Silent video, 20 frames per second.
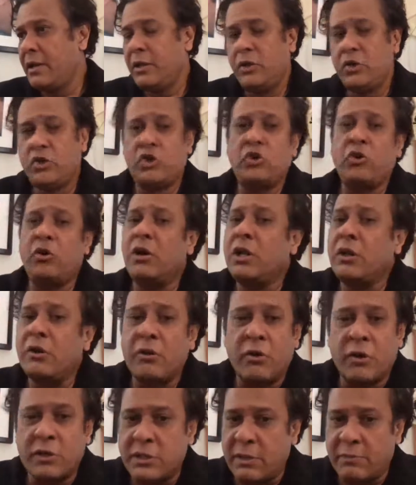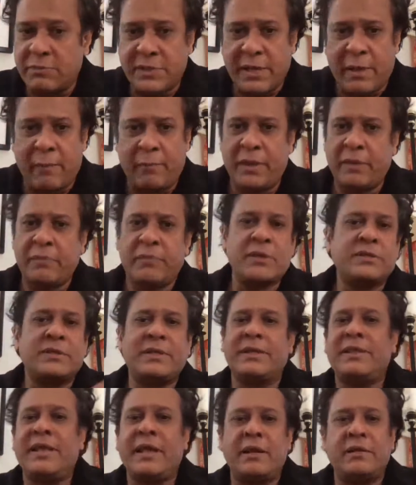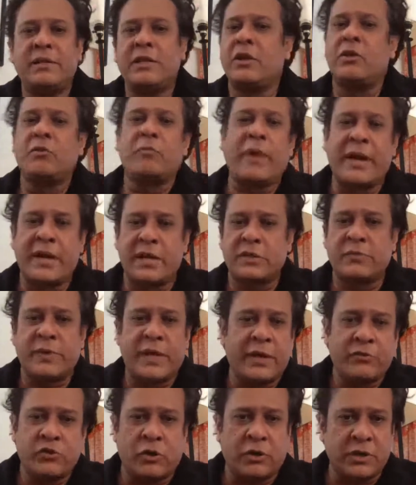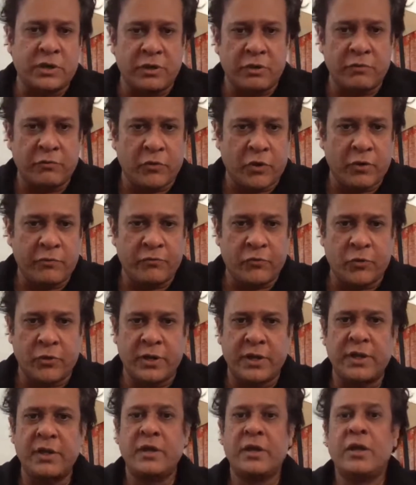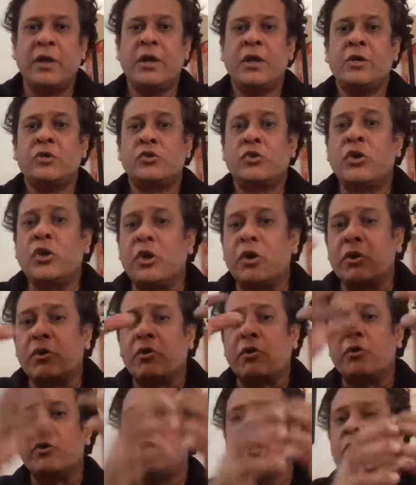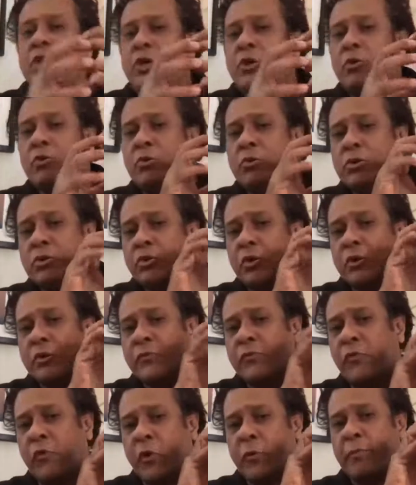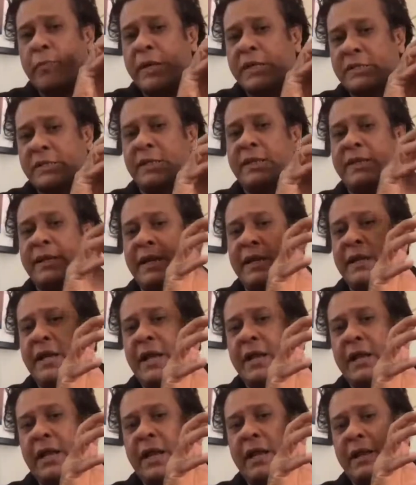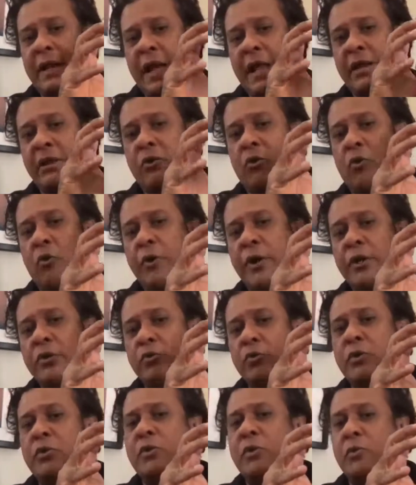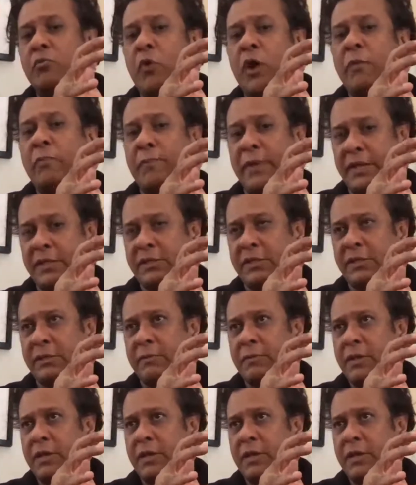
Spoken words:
Surely you're not subsampling, because then you might as well have shot it on 4K. So you're going to use those four pixel data and go into one pixel.